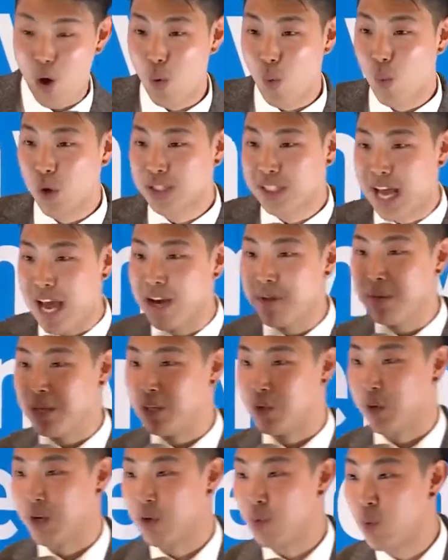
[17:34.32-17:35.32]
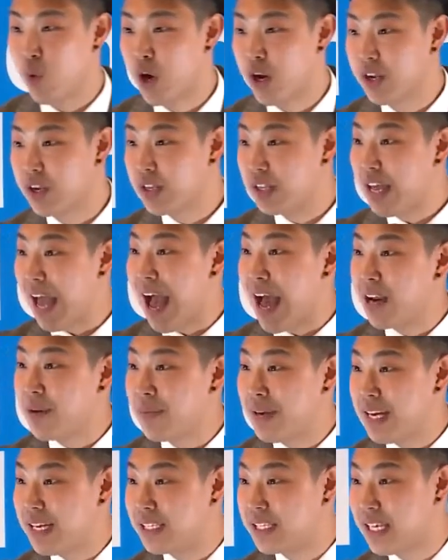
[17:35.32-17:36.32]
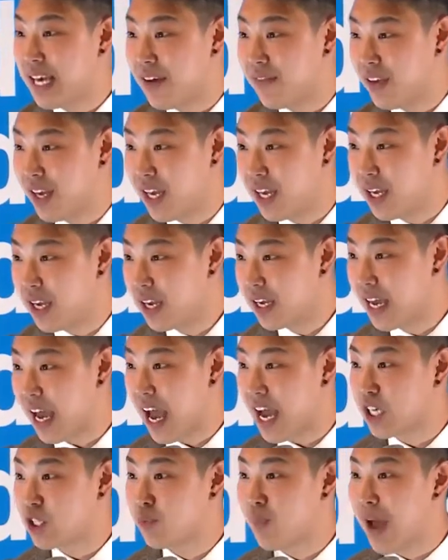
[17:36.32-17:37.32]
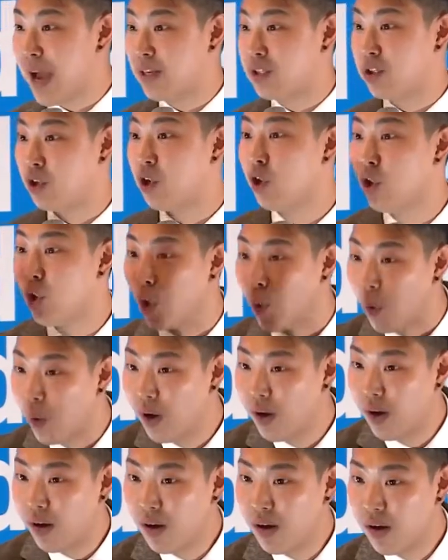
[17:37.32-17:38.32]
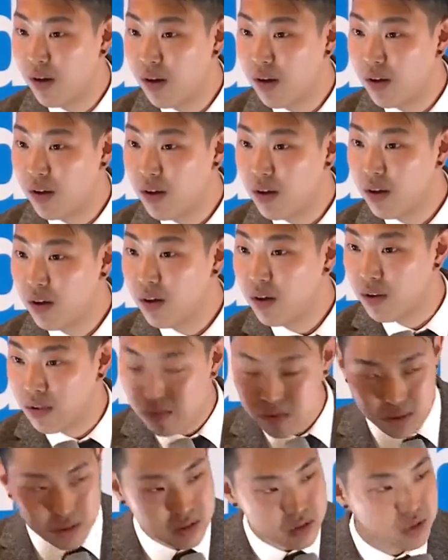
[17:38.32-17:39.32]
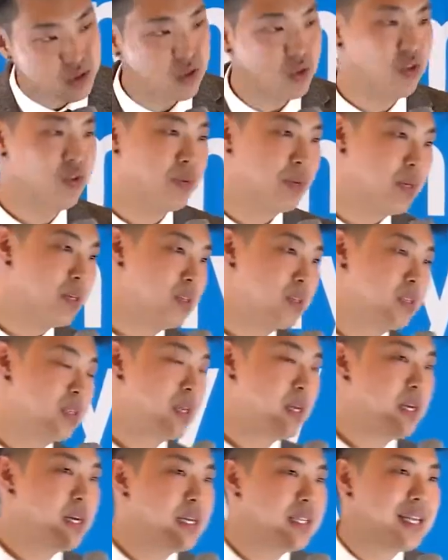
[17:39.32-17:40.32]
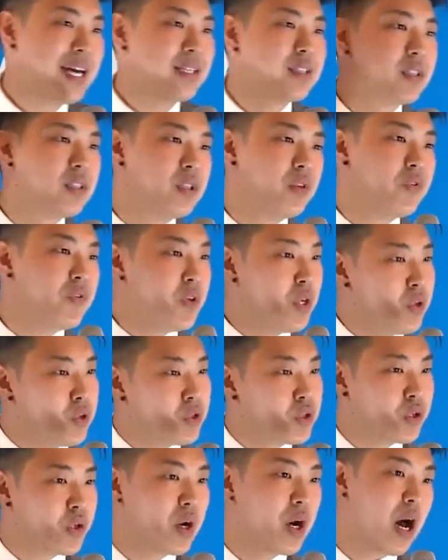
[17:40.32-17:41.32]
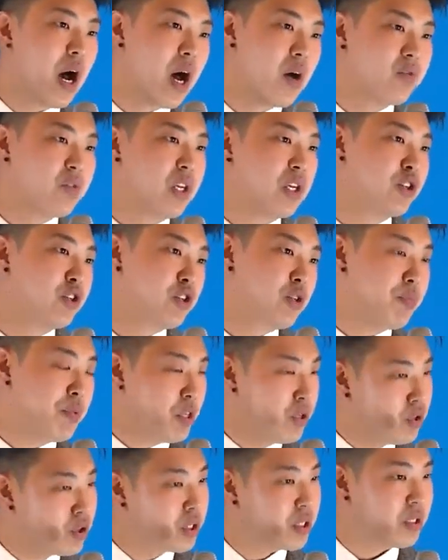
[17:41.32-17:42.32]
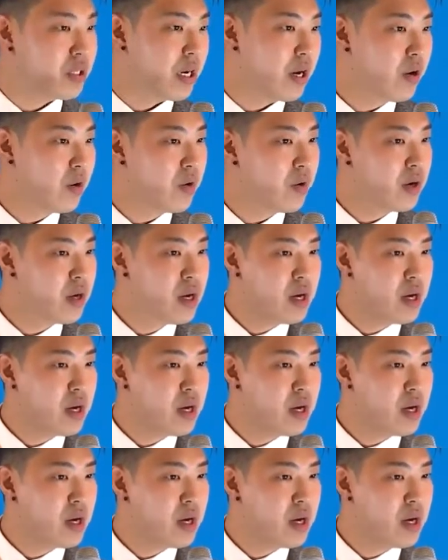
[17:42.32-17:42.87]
What's Atomy doing? Atomy is giving cash back to who? Consumers. That's the future of distribution now.